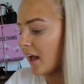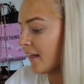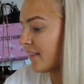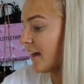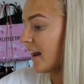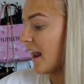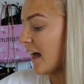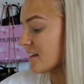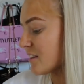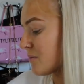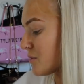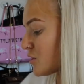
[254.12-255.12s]
And then
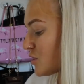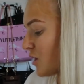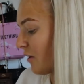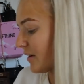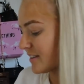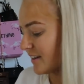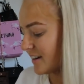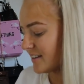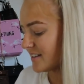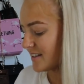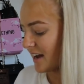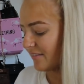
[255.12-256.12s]
last, I'm so
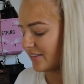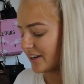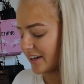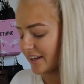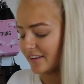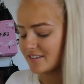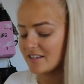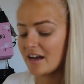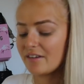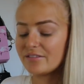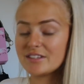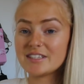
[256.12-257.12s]
excited to have a look at this. I
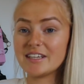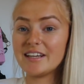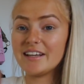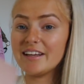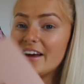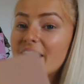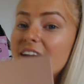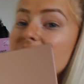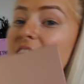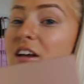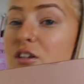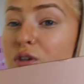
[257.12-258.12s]
haven't seen it yet.
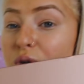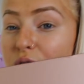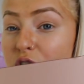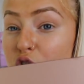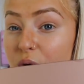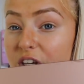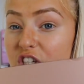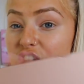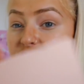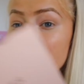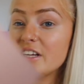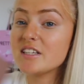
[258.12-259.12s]
It's called Sweet
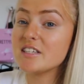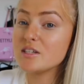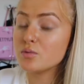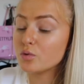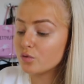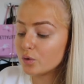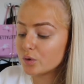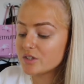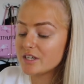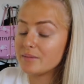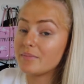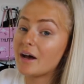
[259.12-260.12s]
Treats. This was
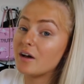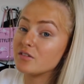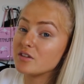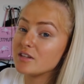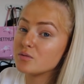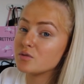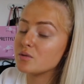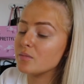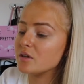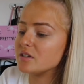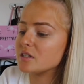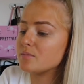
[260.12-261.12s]
£14, so this was the
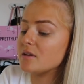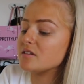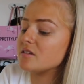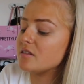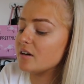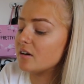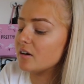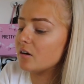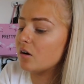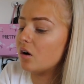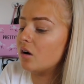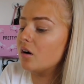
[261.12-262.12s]
most expensive thing I
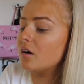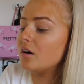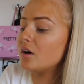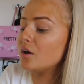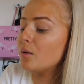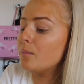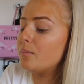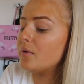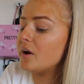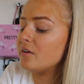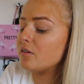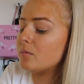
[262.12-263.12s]
got.
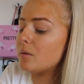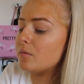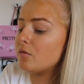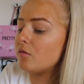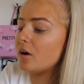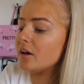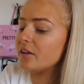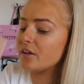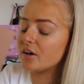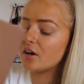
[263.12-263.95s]
But if I remember rightly, the